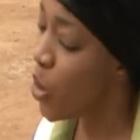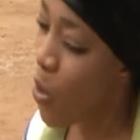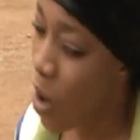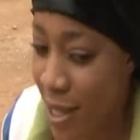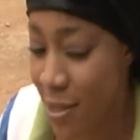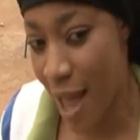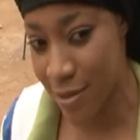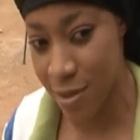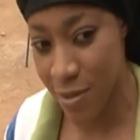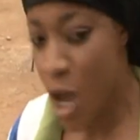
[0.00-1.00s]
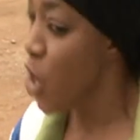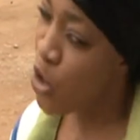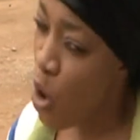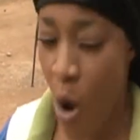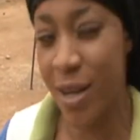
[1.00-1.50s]
You know, go understand.
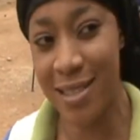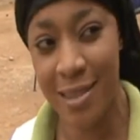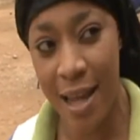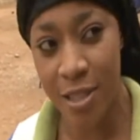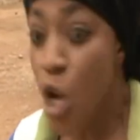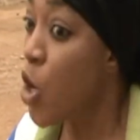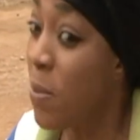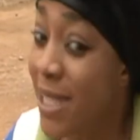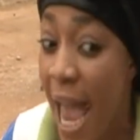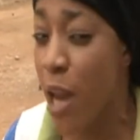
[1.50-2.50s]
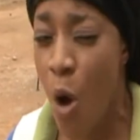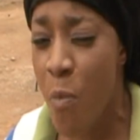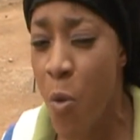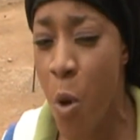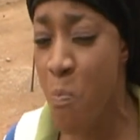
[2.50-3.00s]
You know, go understand. Not be say, I know
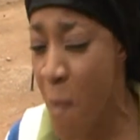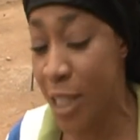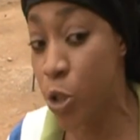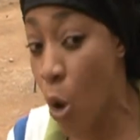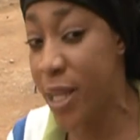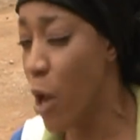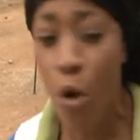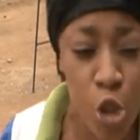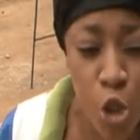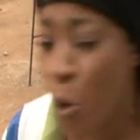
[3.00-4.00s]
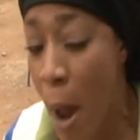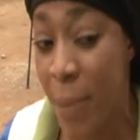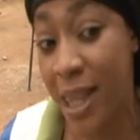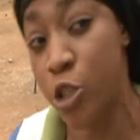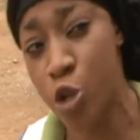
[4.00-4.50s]
I make we match, go there, go show
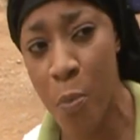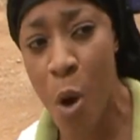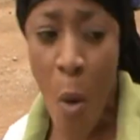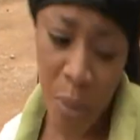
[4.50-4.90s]
and better trouble.